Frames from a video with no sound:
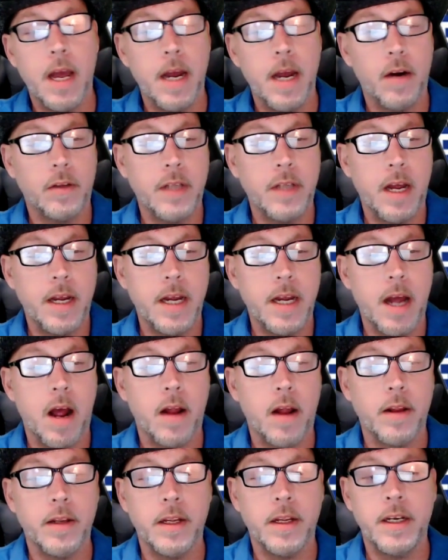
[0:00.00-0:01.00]
It'll tell you
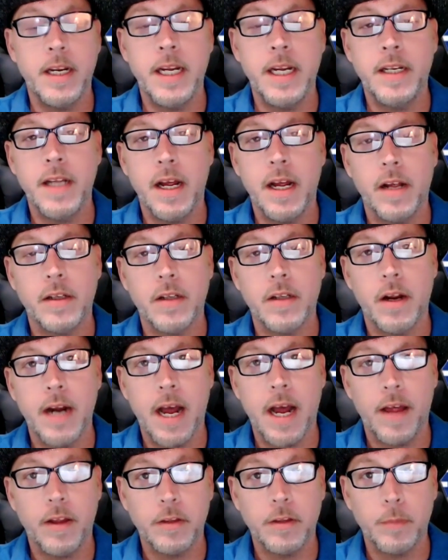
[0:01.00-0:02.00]
all of the details on
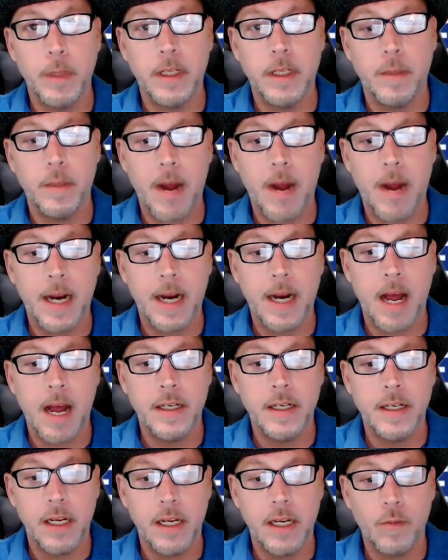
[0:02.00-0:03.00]
how the split the pot
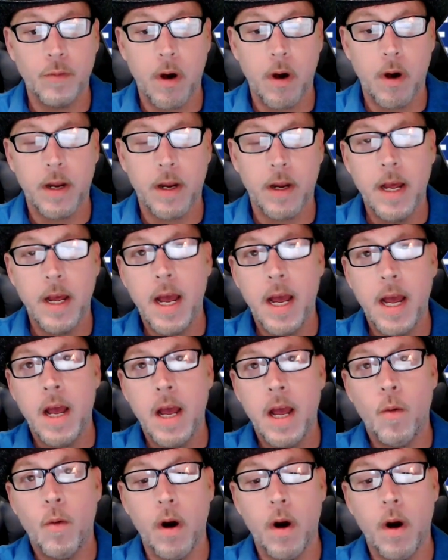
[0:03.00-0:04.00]
contest
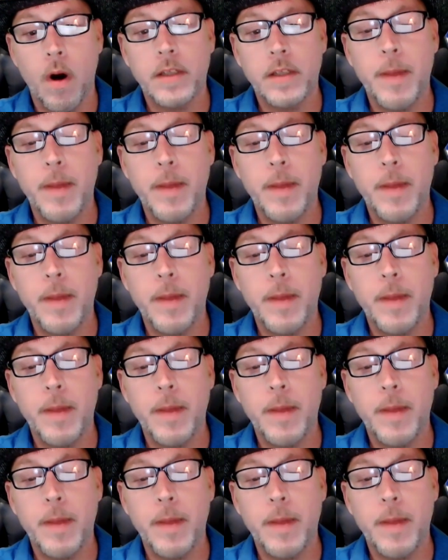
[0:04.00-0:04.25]
works.